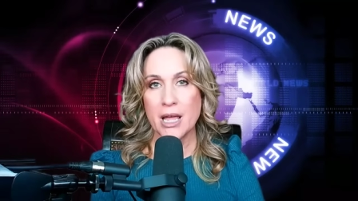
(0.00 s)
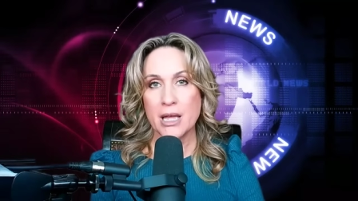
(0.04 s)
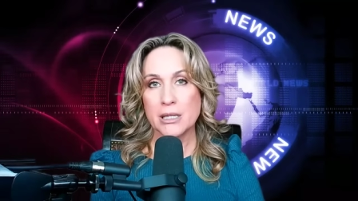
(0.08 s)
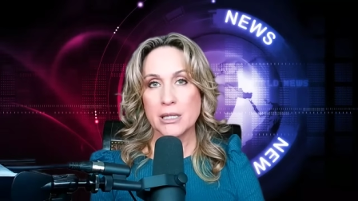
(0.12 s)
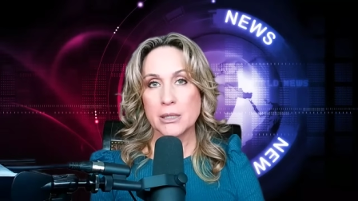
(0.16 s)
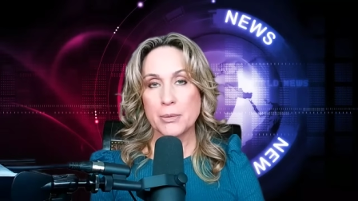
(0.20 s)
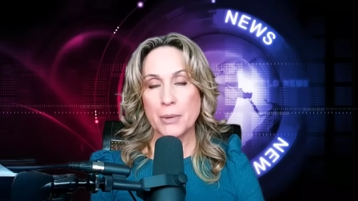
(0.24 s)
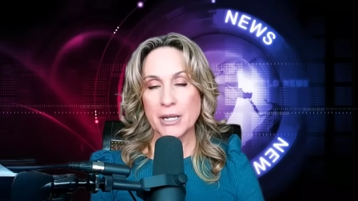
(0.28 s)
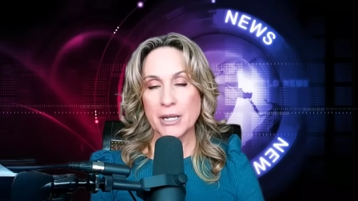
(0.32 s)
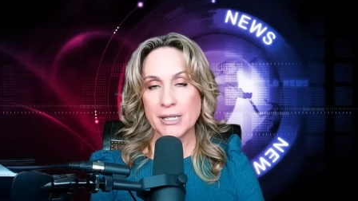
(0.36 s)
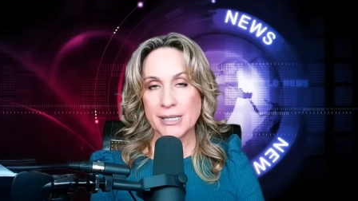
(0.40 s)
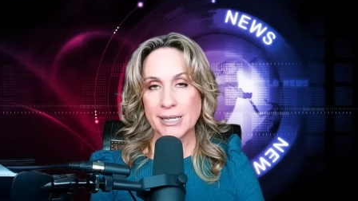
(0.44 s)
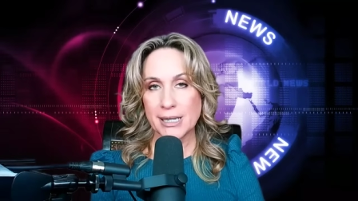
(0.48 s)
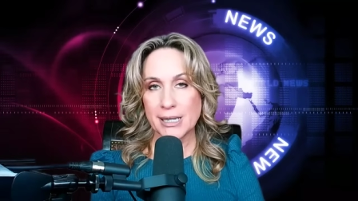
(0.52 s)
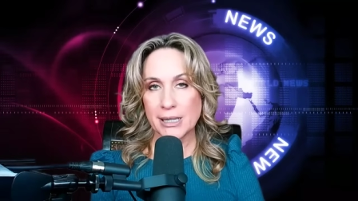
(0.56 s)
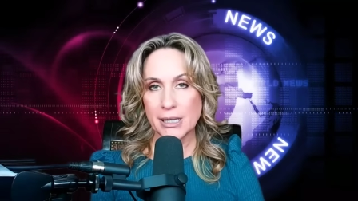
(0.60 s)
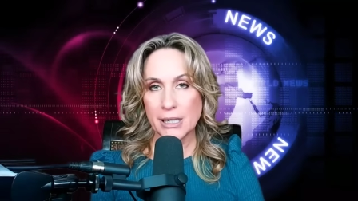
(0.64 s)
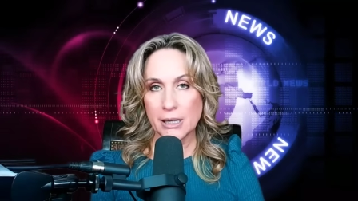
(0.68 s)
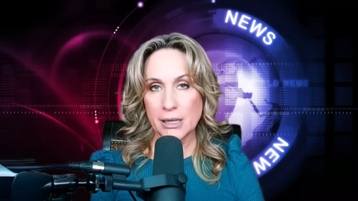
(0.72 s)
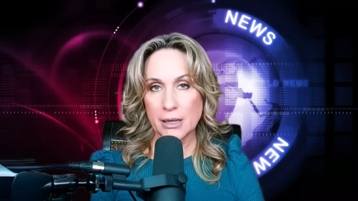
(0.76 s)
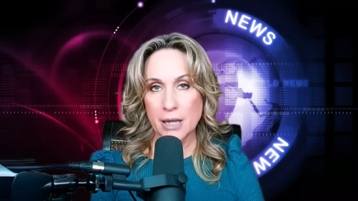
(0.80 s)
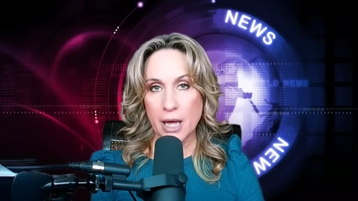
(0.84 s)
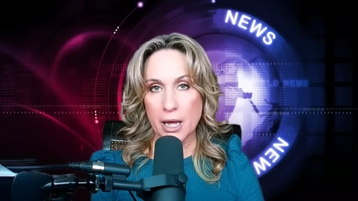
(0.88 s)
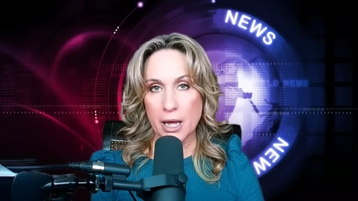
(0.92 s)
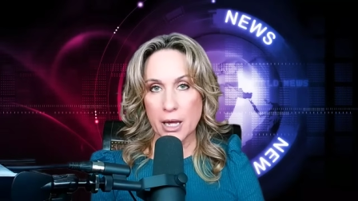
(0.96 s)
it's
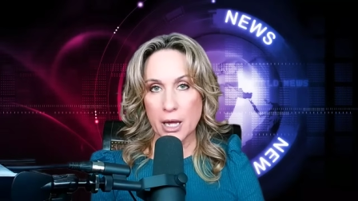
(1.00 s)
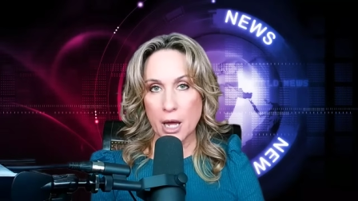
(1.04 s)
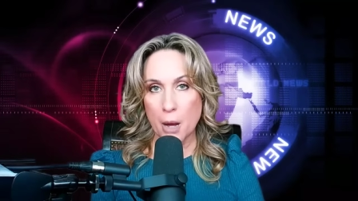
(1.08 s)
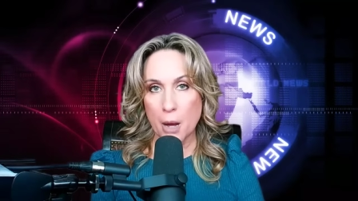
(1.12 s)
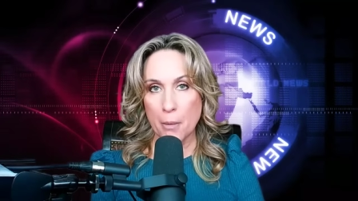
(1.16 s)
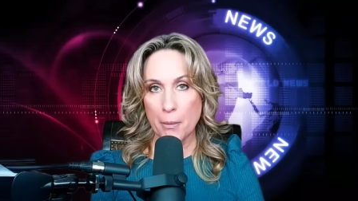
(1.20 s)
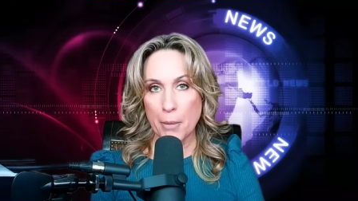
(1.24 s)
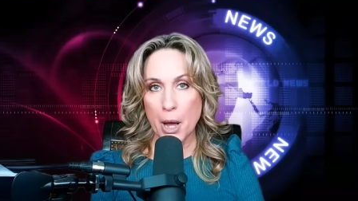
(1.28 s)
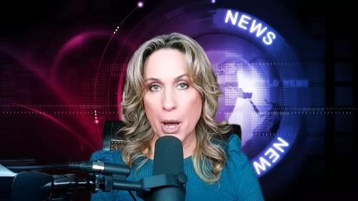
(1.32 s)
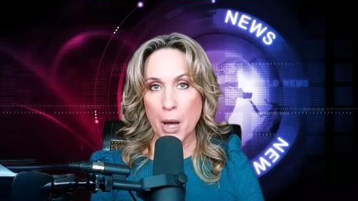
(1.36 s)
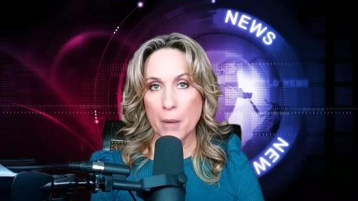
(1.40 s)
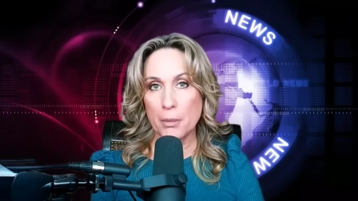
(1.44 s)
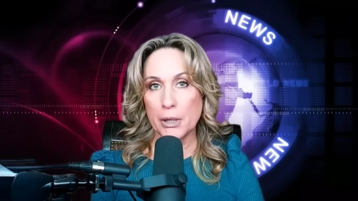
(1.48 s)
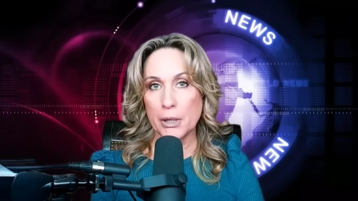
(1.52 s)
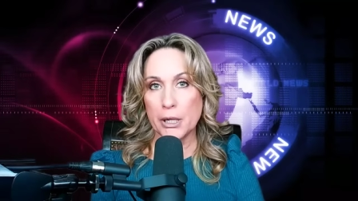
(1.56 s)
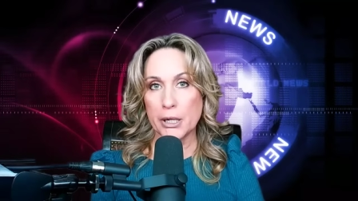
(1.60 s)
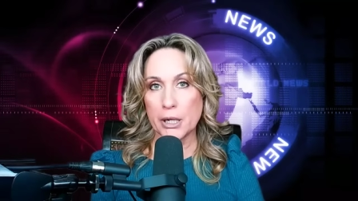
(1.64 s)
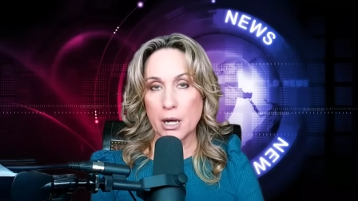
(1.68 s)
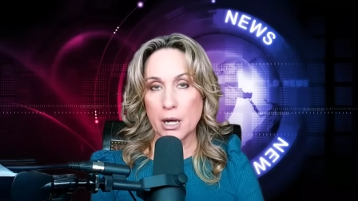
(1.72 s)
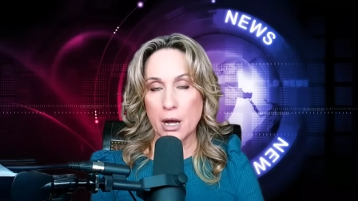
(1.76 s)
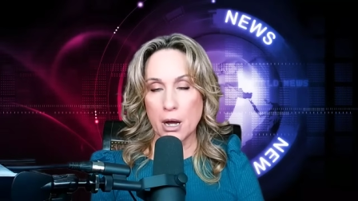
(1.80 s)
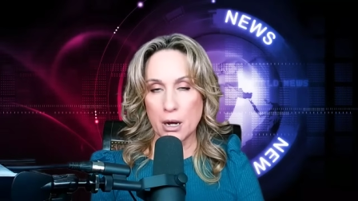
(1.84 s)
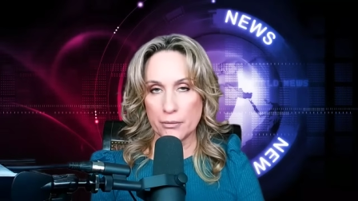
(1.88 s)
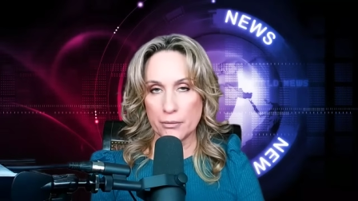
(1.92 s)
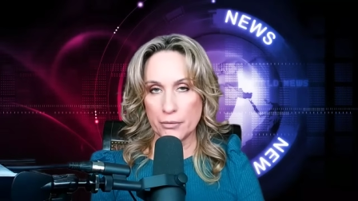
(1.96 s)
basically like a
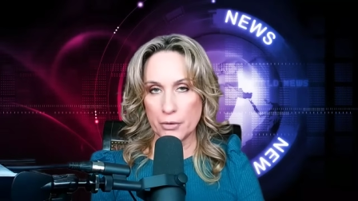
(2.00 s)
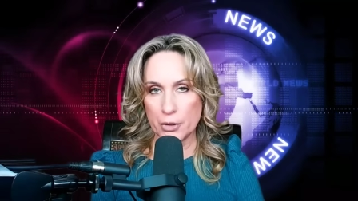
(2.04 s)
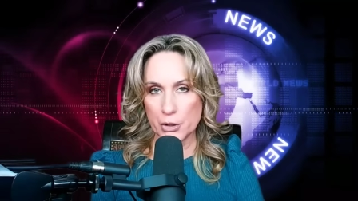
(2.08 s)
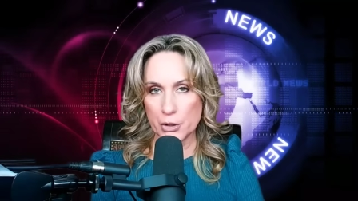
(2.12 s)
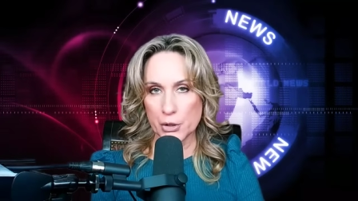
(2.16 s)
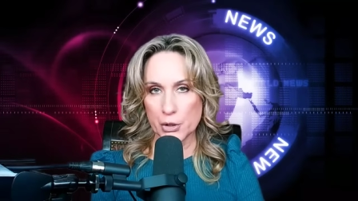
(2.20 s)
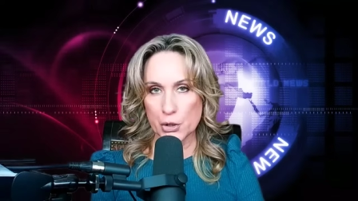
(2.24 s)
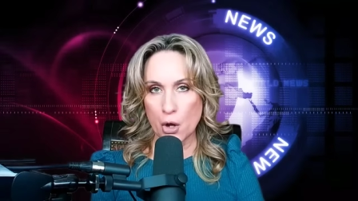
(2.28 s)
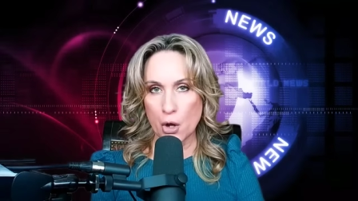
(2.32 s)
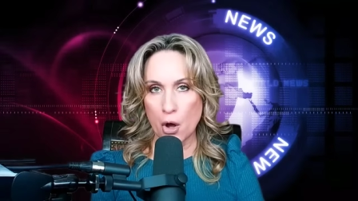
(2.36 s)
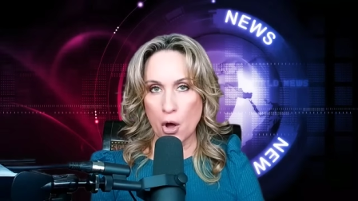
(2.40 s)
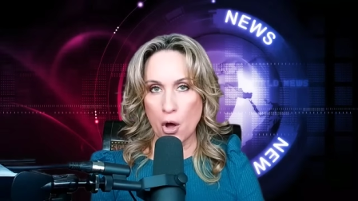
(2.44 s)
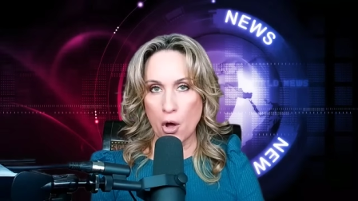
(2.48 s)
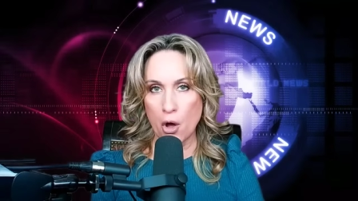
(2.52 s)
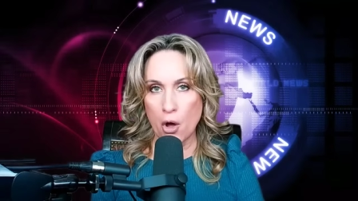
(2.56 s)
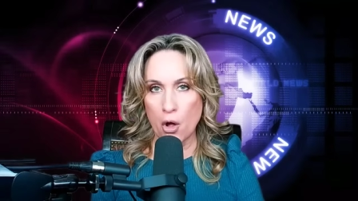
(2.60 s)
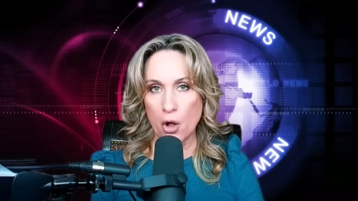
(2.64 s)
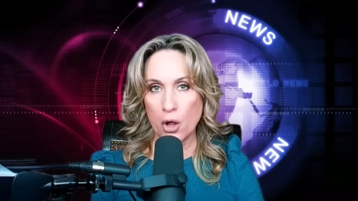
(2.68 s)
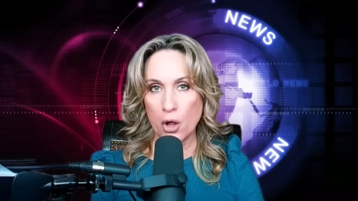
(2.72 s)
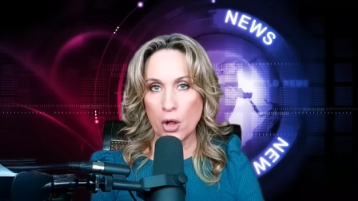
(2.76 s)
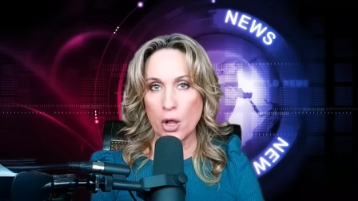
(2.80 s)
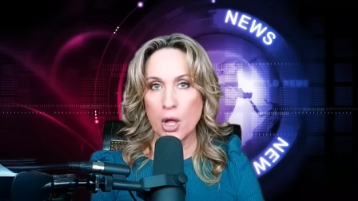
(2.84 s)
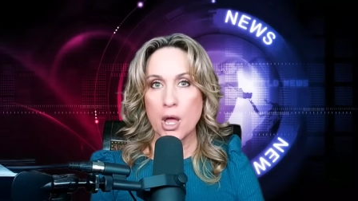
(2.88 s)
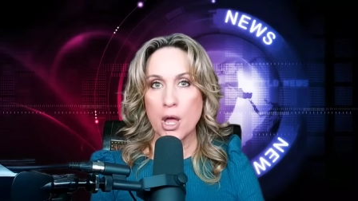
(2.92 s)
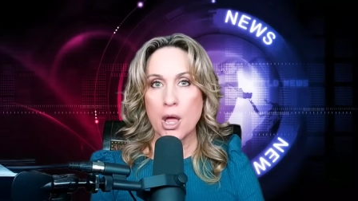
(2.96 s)
public conference
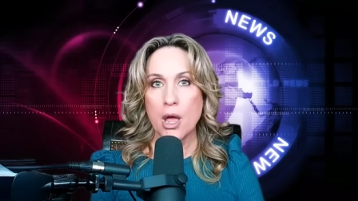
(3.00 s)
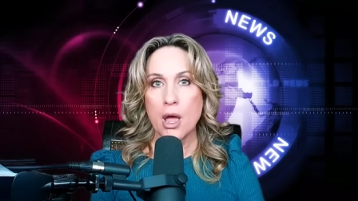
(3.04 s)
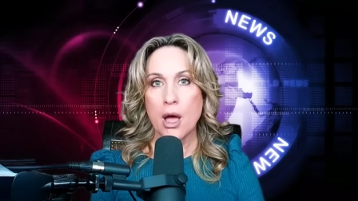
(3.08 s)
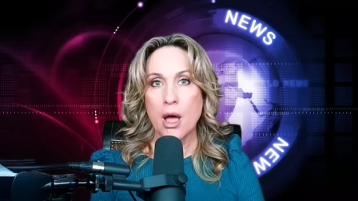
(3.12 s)
call.